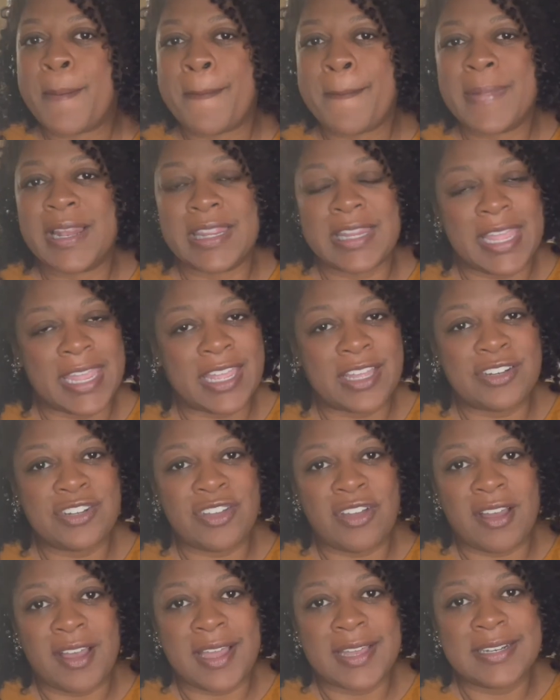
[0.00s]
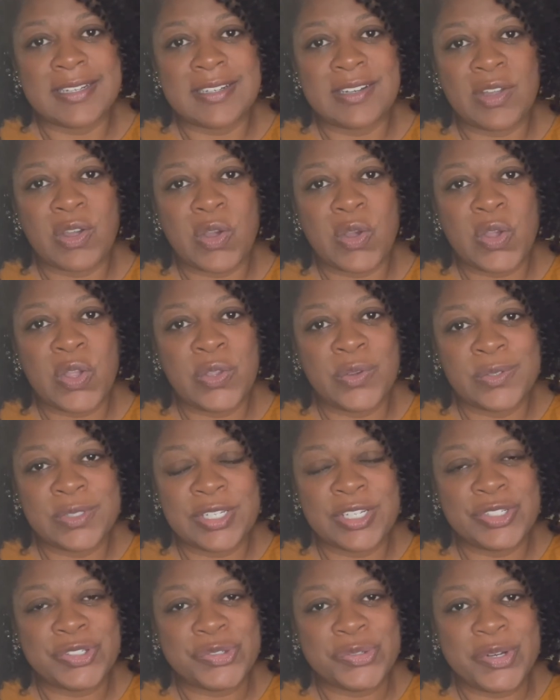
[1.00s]
land on whose
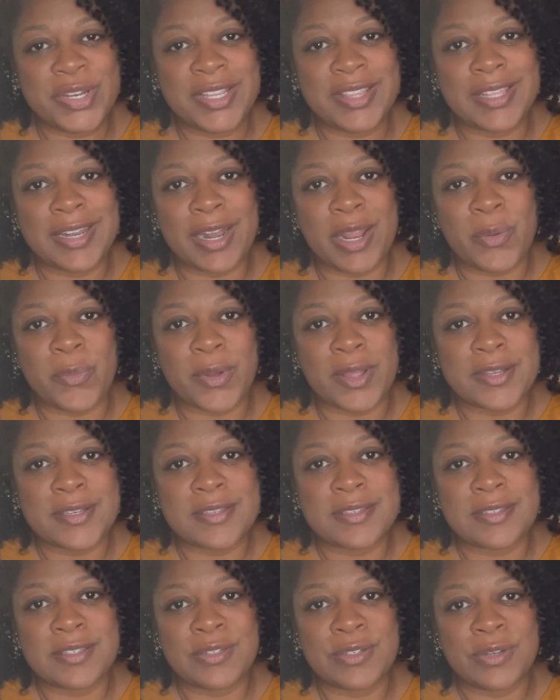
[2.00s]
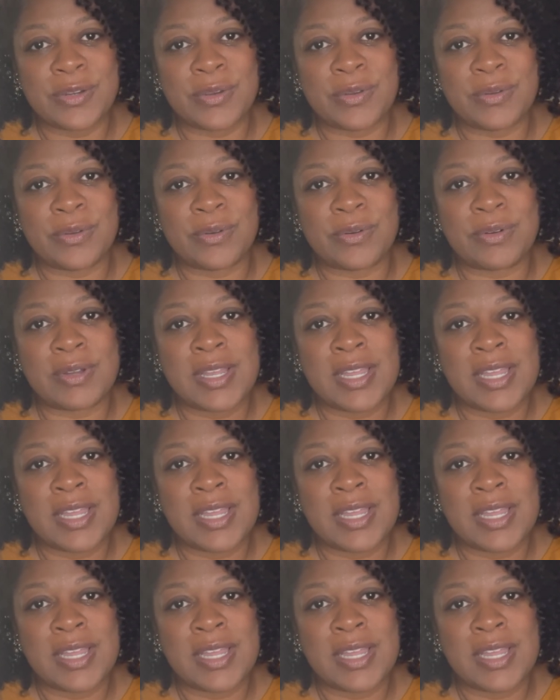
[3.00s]
history that I want to